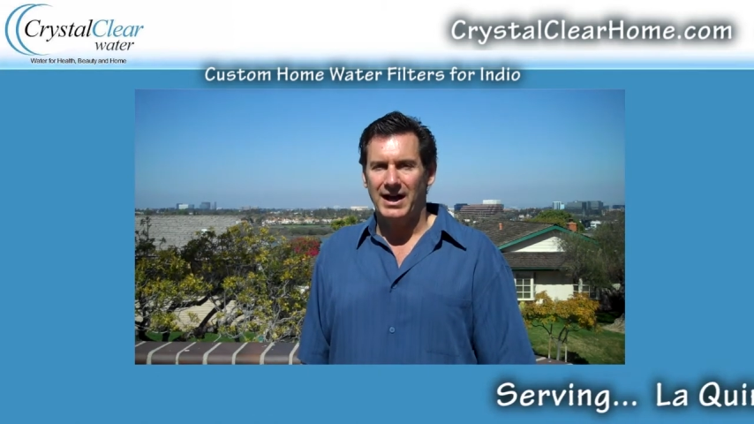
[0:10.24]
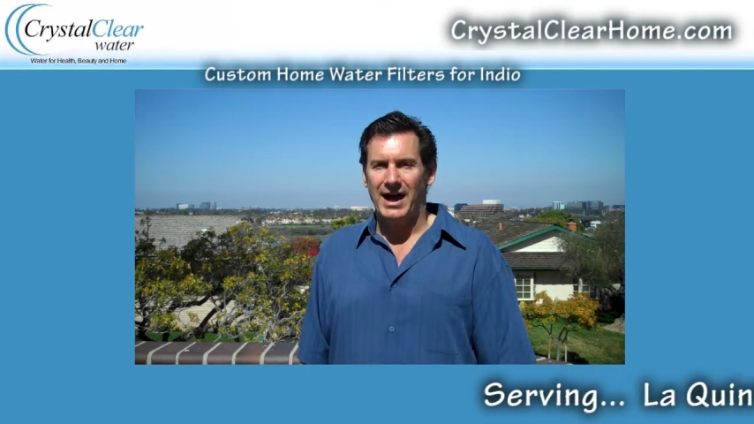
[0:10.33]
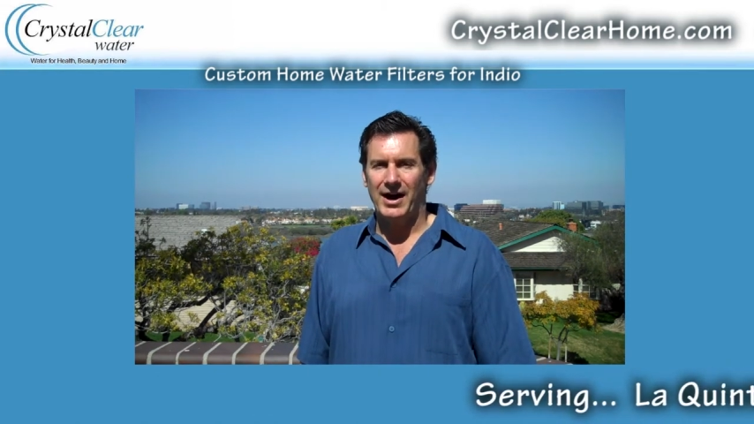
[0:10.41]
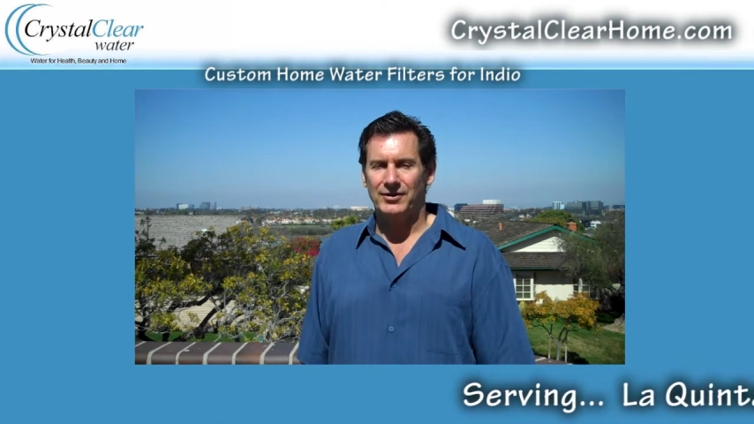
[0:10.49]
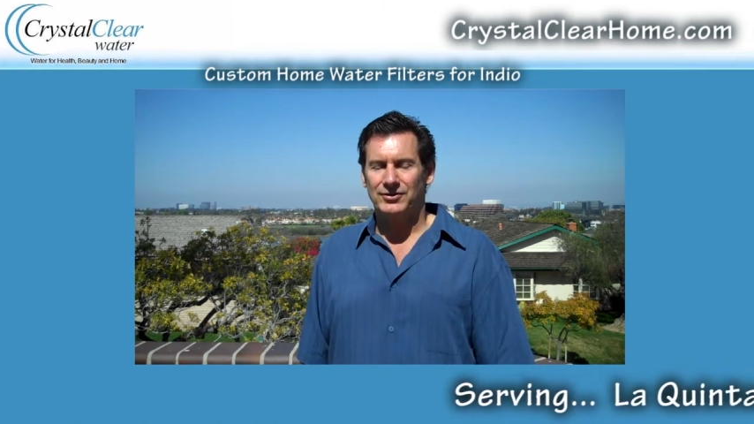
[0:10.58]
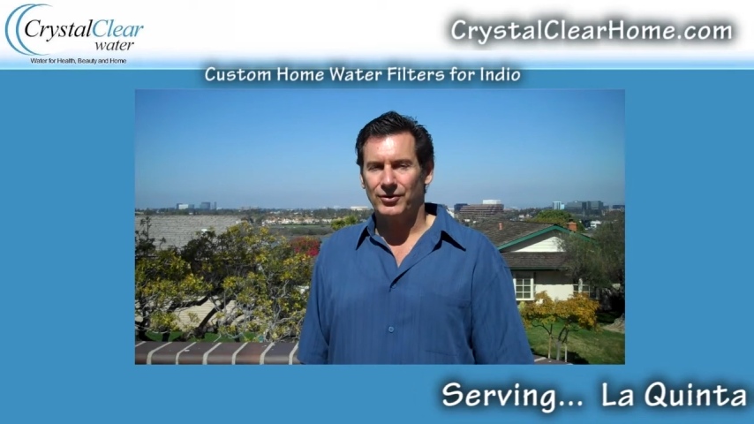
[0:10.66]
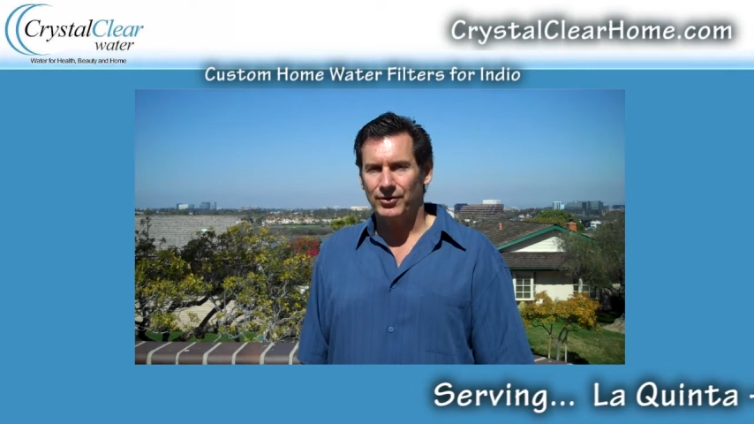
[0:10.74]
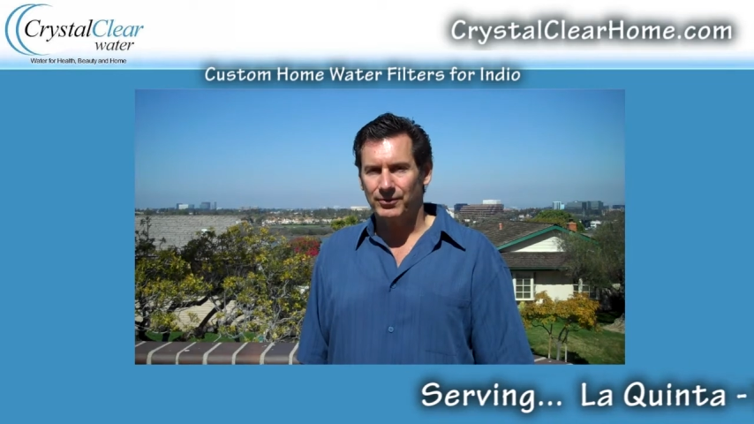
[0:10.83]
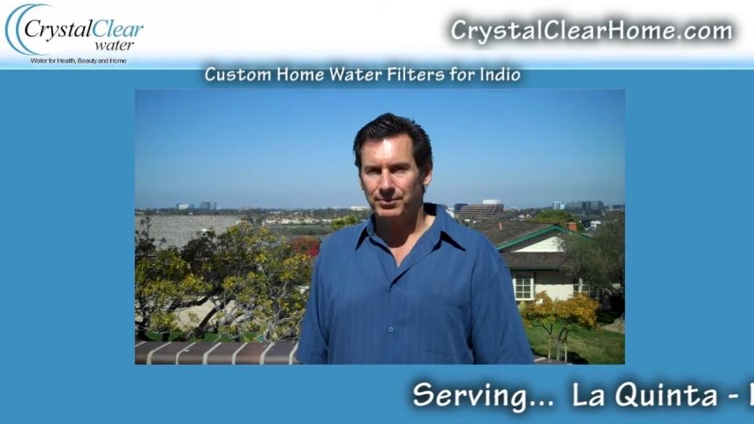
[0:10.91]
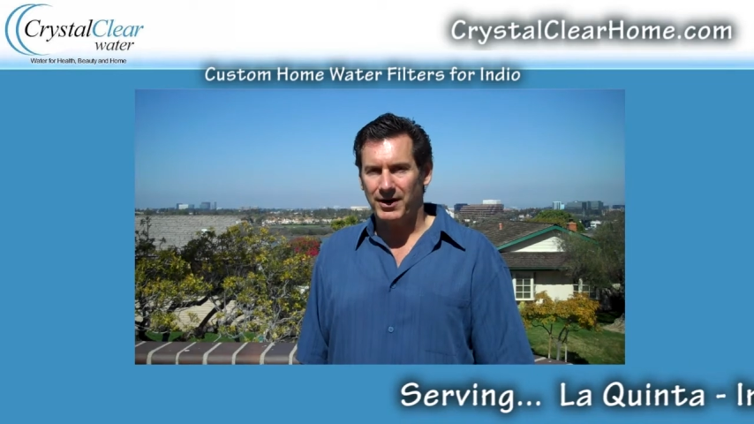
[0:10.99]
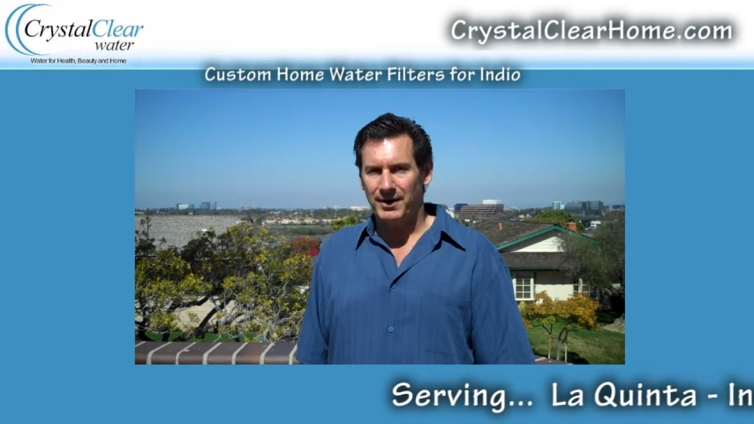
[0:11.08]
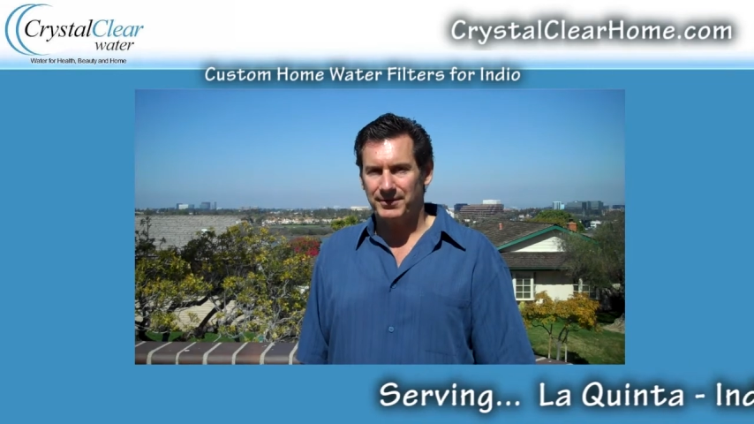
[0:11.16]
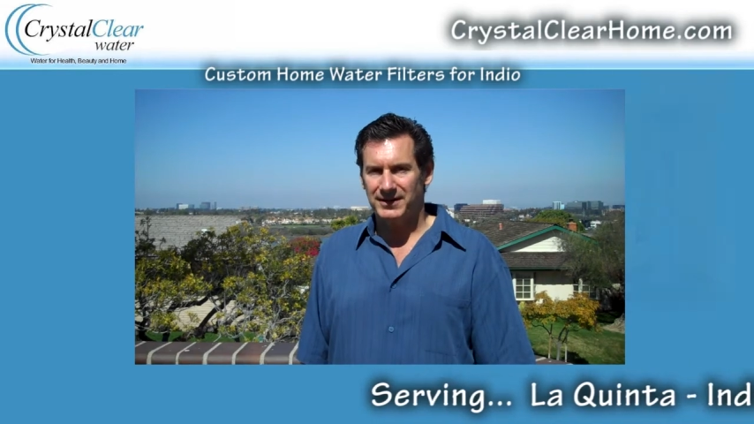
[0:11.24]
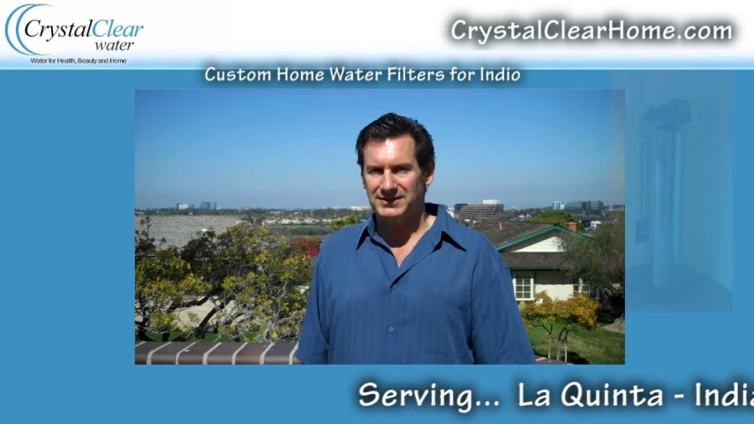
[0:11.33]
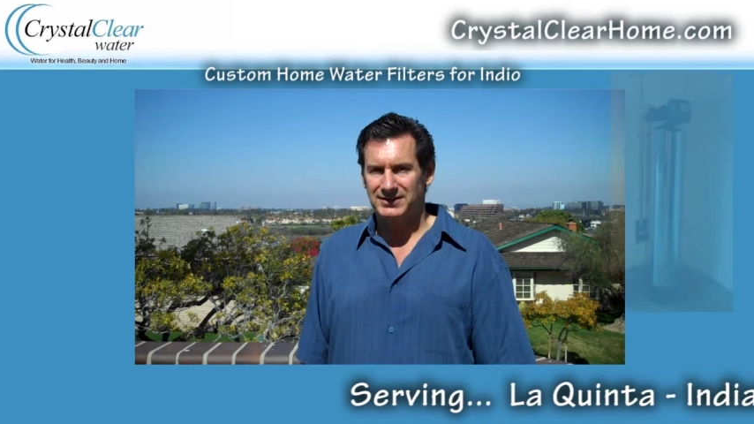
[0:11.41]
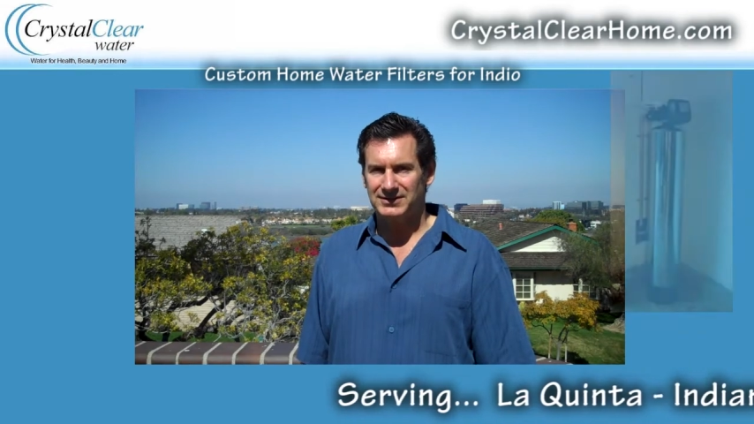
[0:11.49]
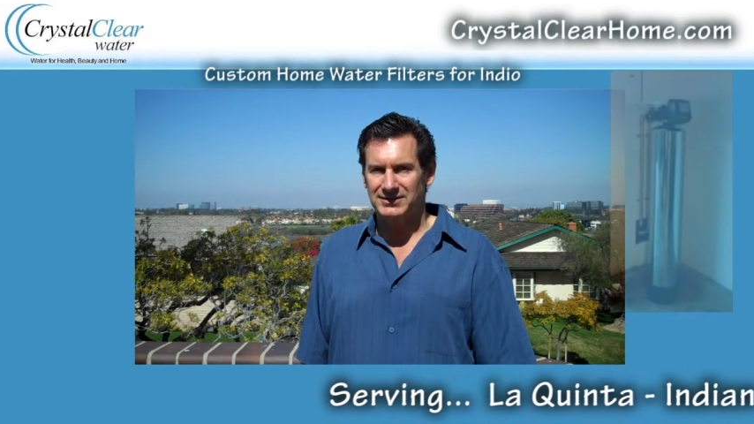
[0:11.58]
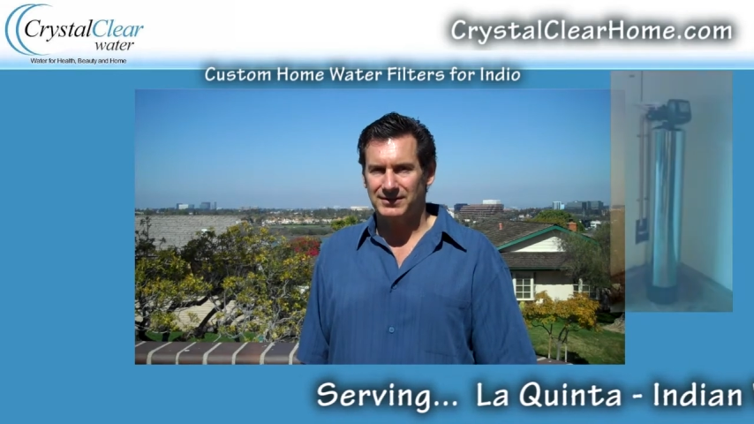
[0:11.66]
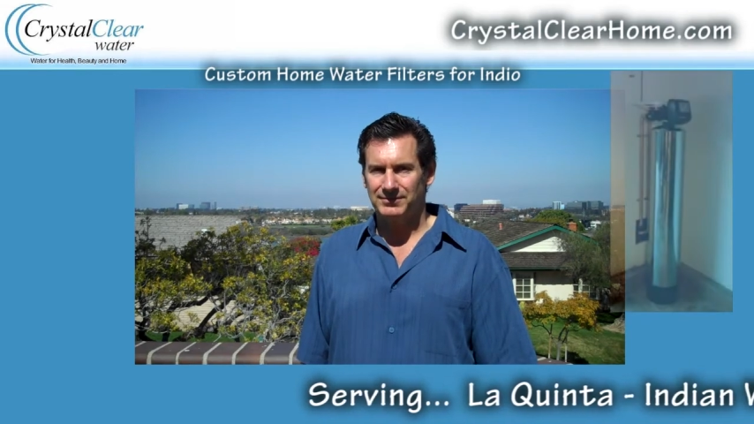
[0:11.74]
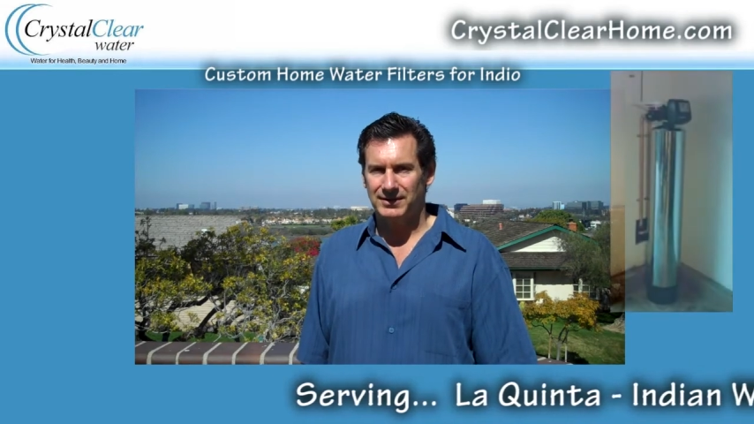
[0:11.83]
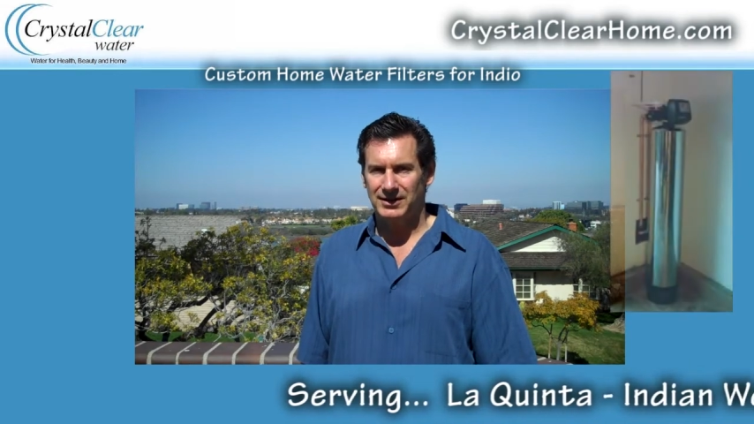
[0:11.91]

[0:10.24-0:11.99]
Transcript: Our total property system